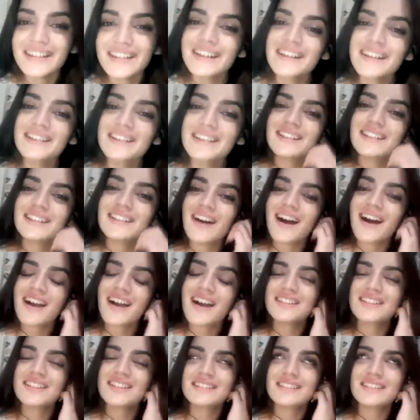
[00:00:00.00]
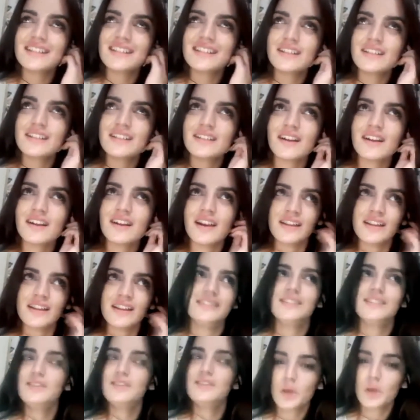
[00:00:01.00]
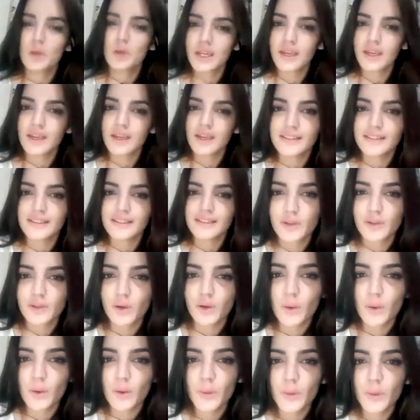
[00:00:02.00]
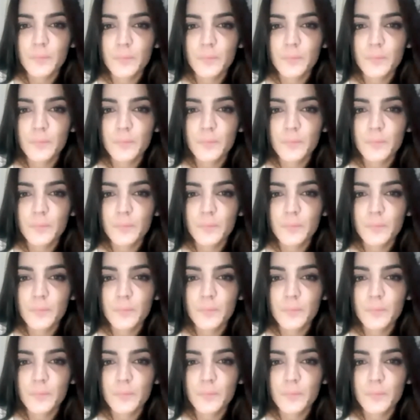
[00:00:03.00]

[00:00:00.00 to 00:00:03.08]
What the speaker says: So I was like, I said, okay, let's go.